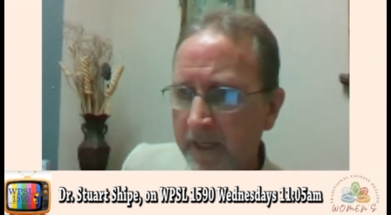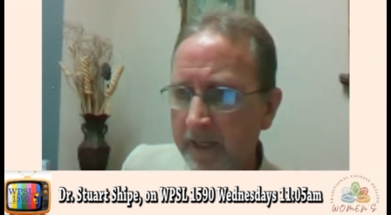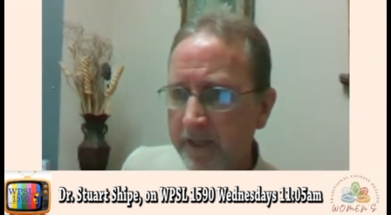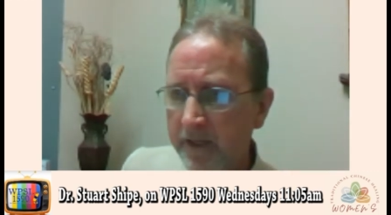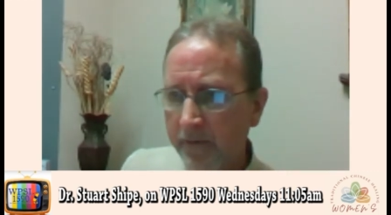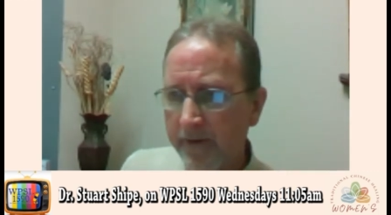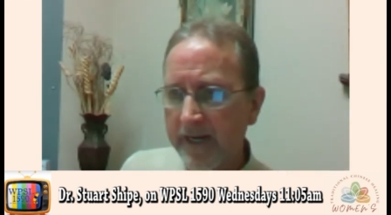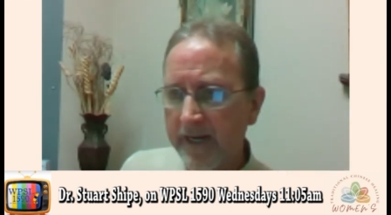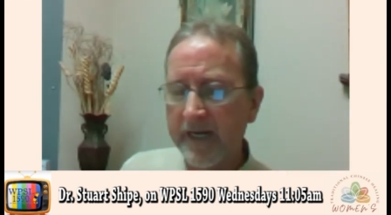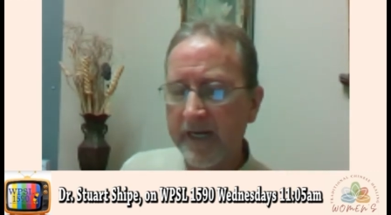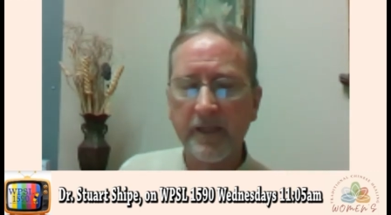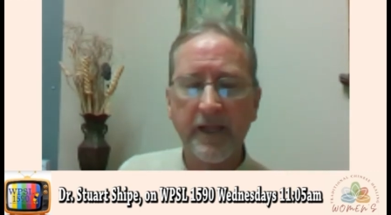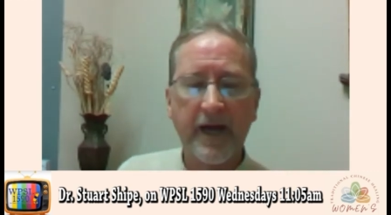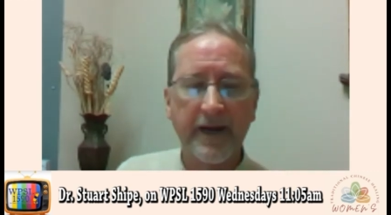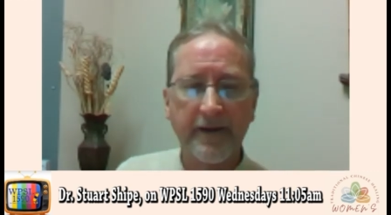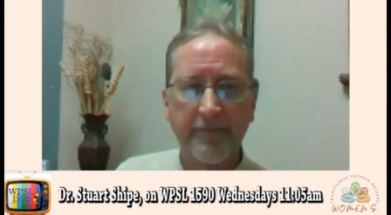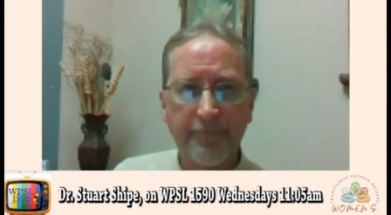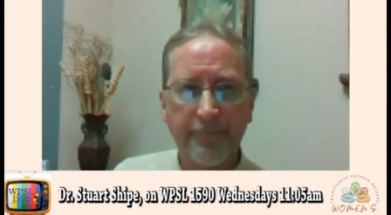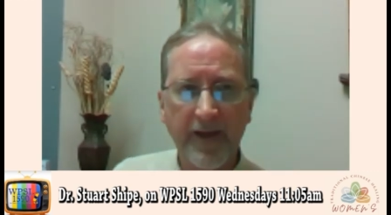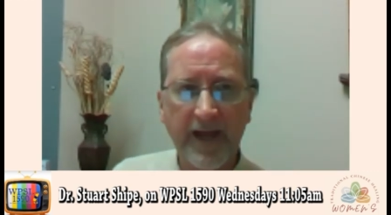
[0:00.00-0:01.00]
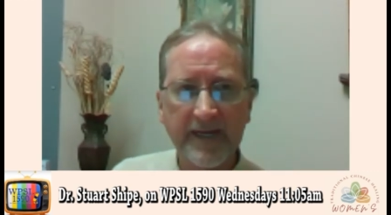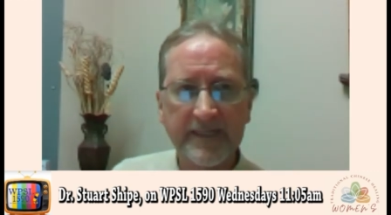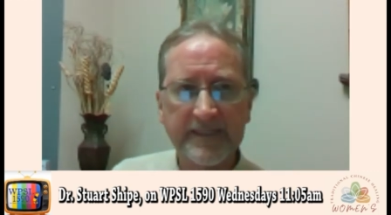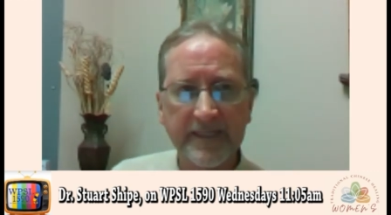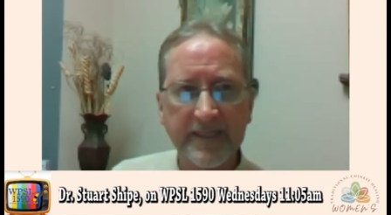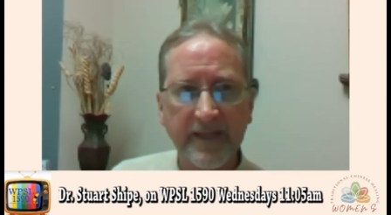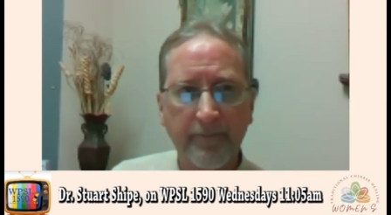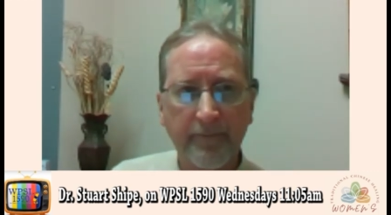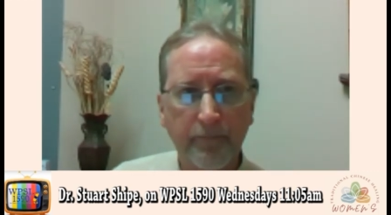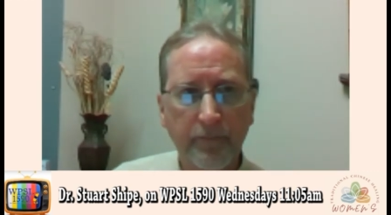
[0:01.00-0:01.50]
You're eating a lot of fats,
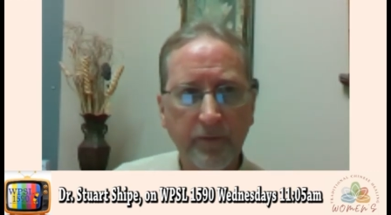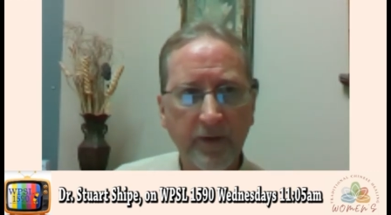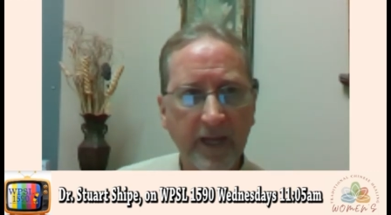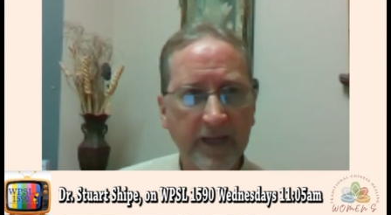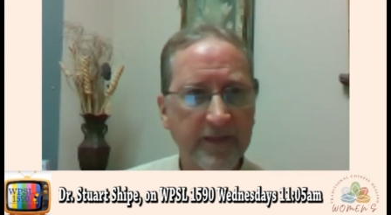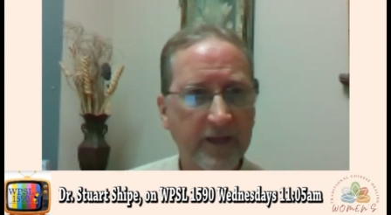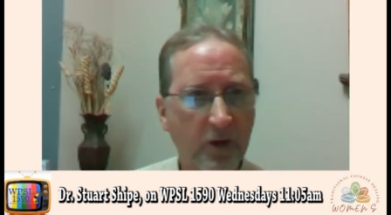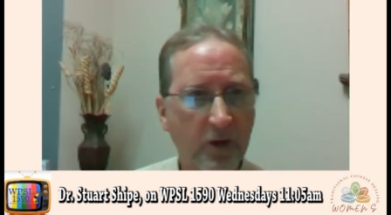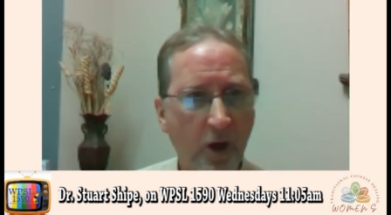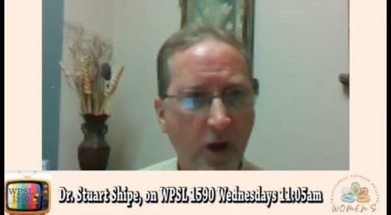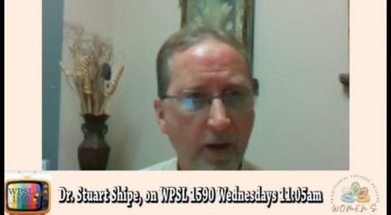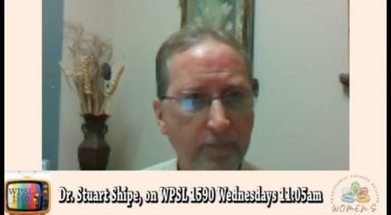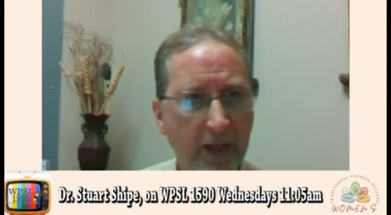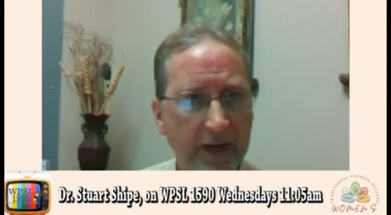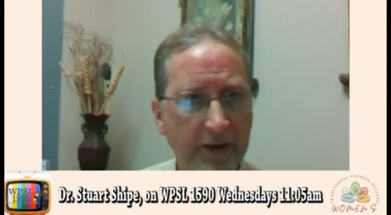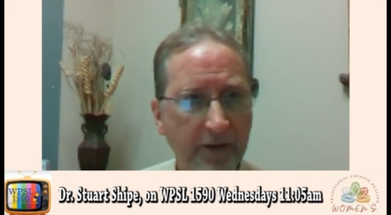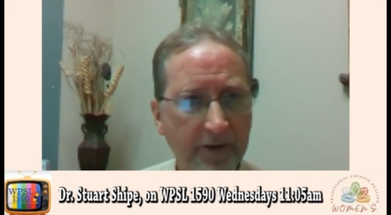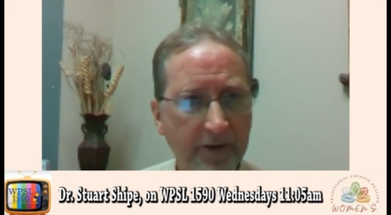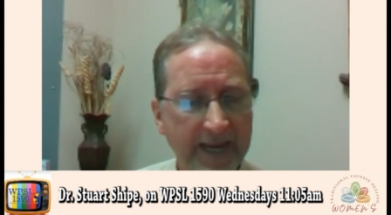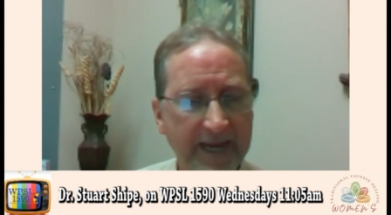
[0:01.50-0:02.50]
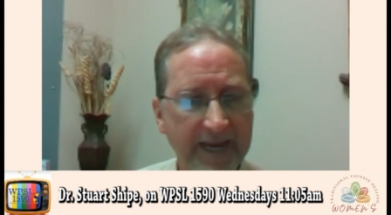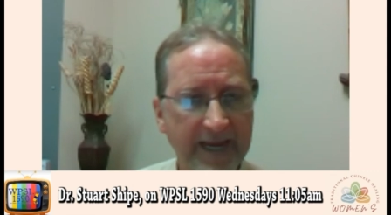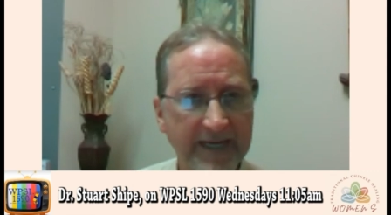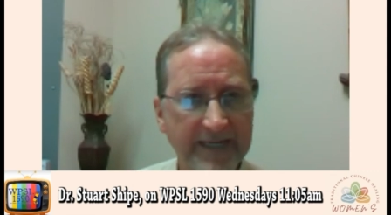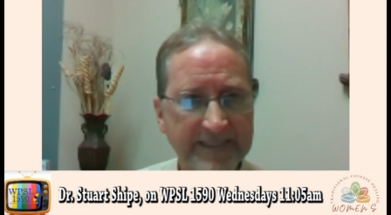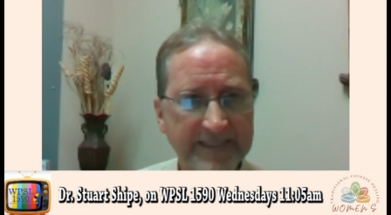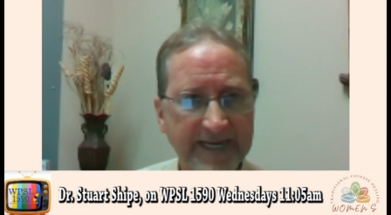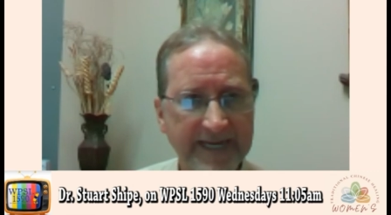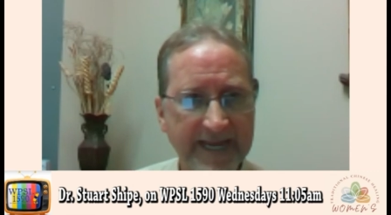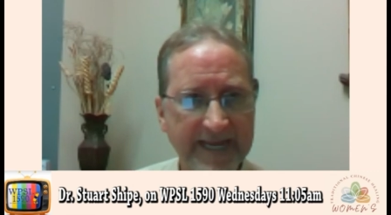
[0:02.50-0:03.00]
and the and the gallbladder
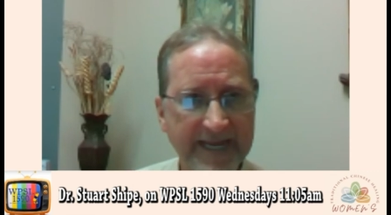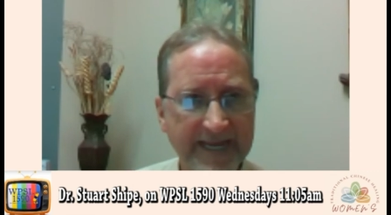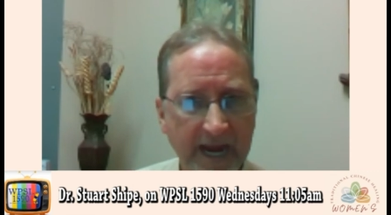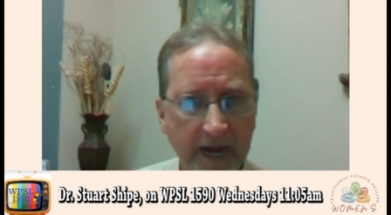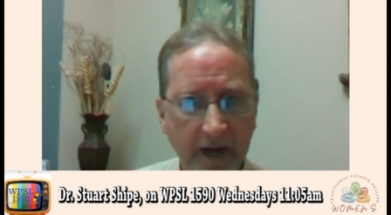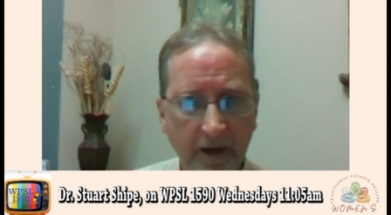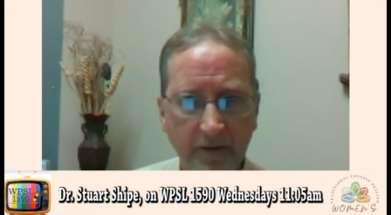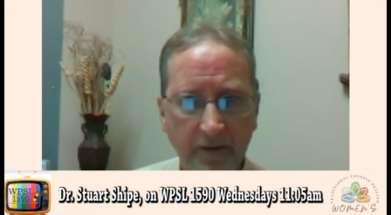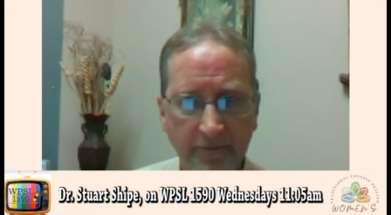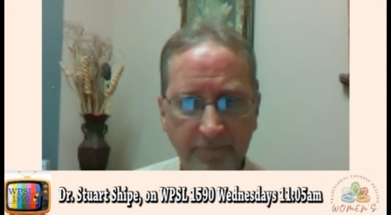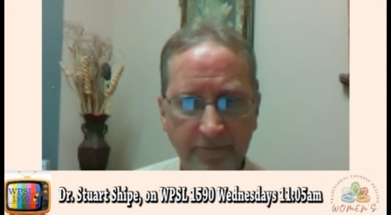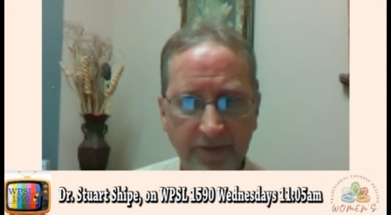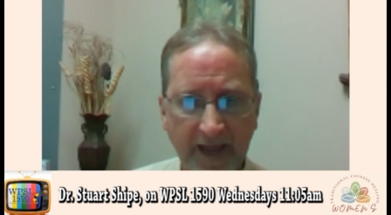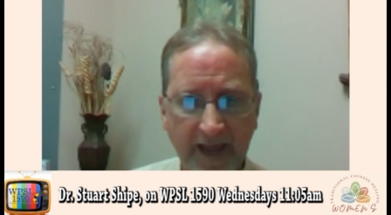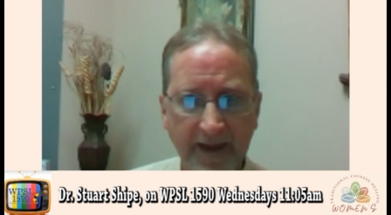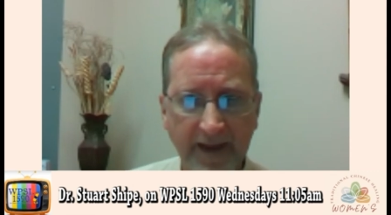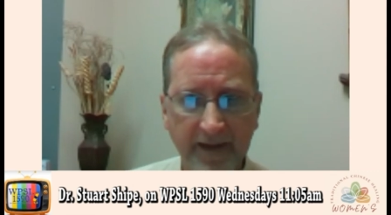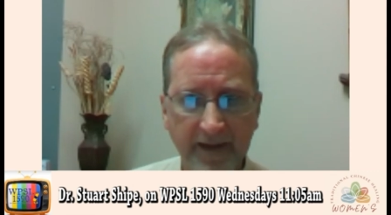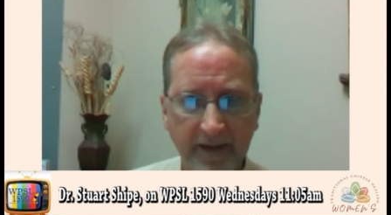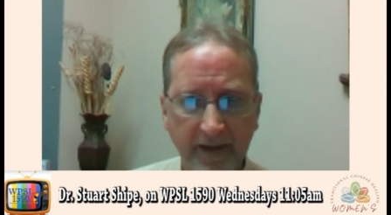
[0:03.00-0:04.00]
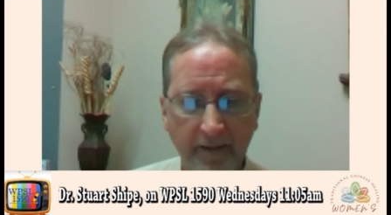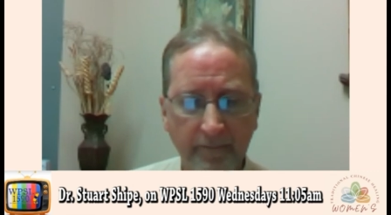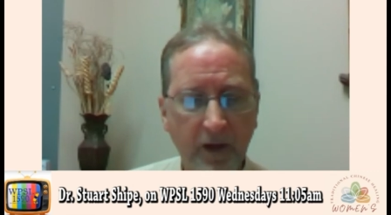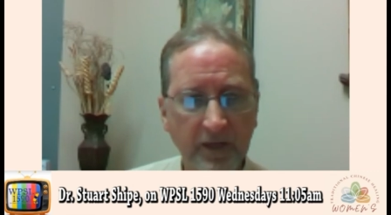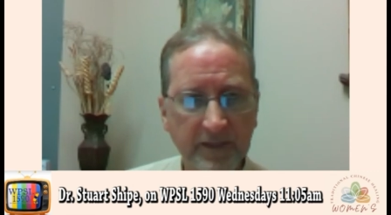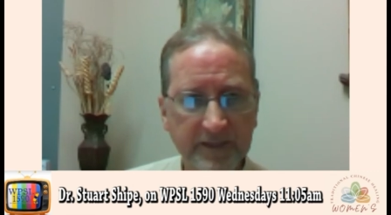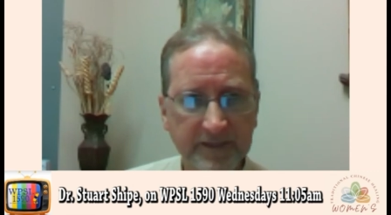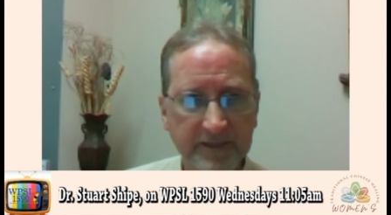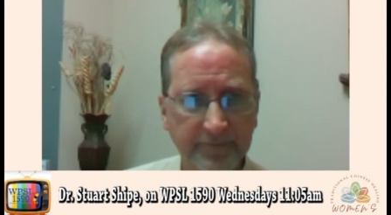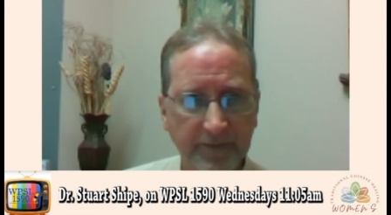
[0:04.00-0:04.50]
can't take care of that
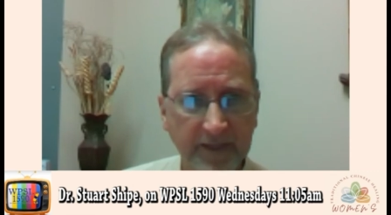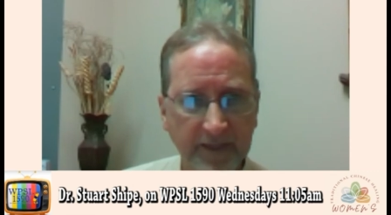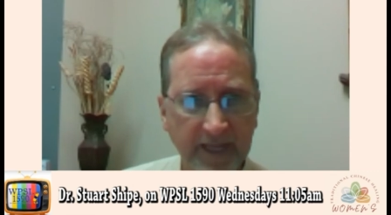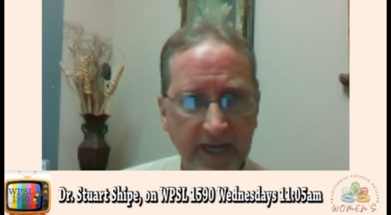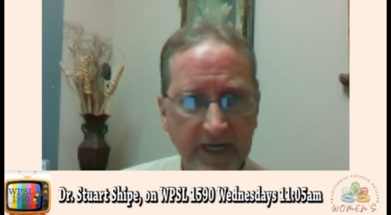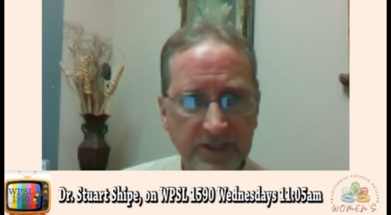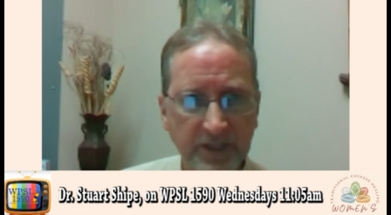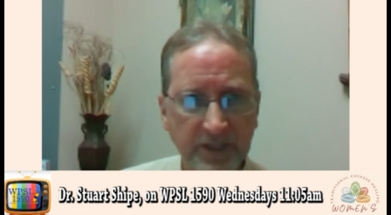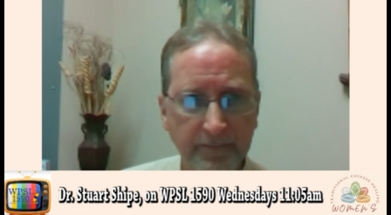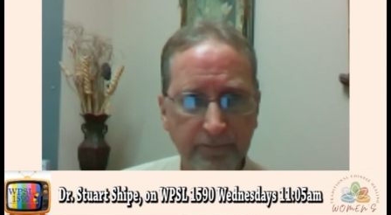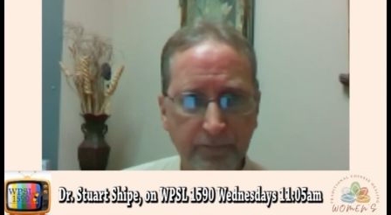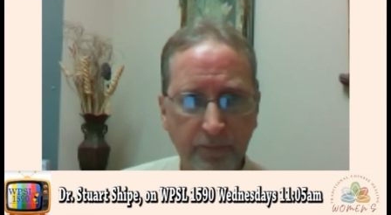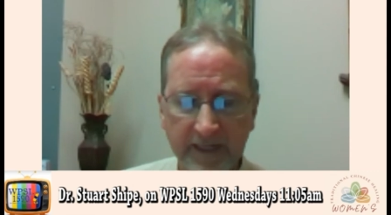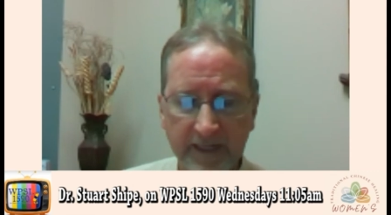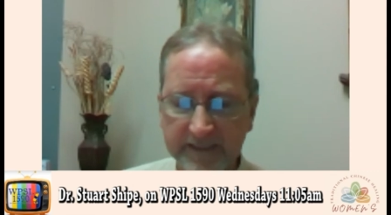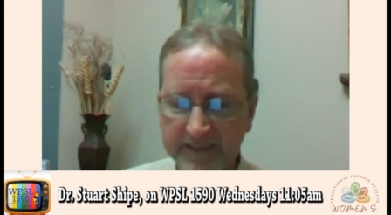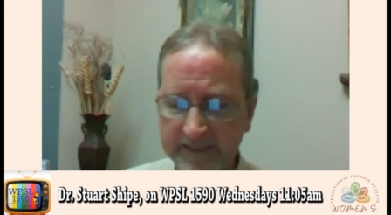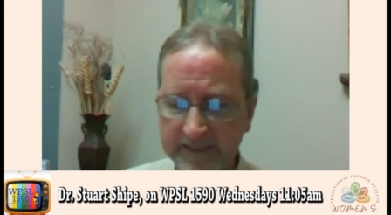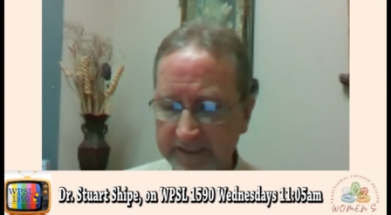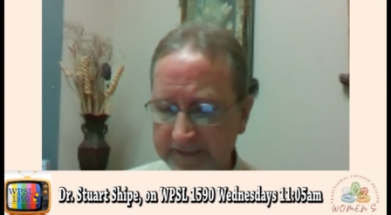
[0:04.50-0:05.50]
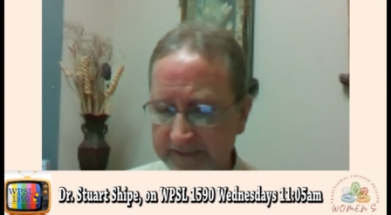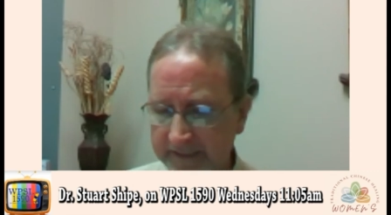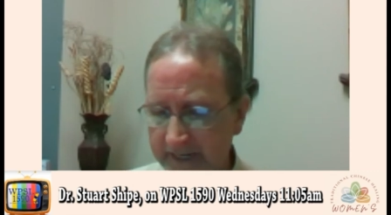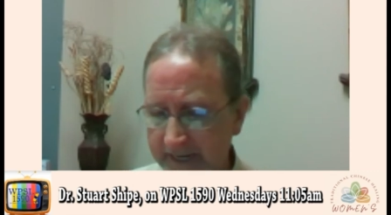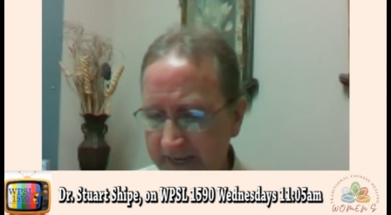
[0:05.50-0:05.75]
emulsification process.